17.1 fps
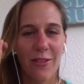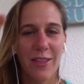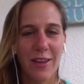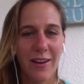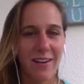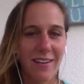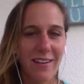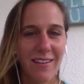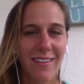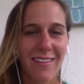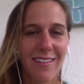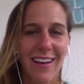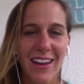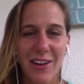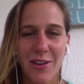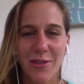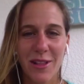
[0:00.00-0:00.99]
out there.
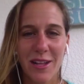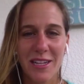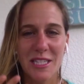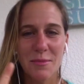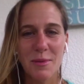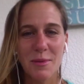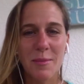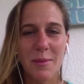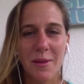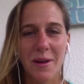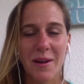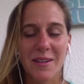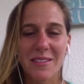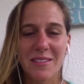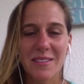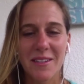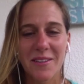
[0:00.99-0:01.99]
I know lots of people
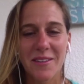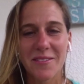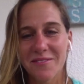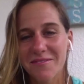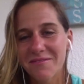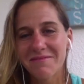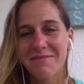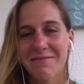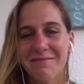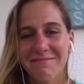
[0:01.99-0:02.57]
are, so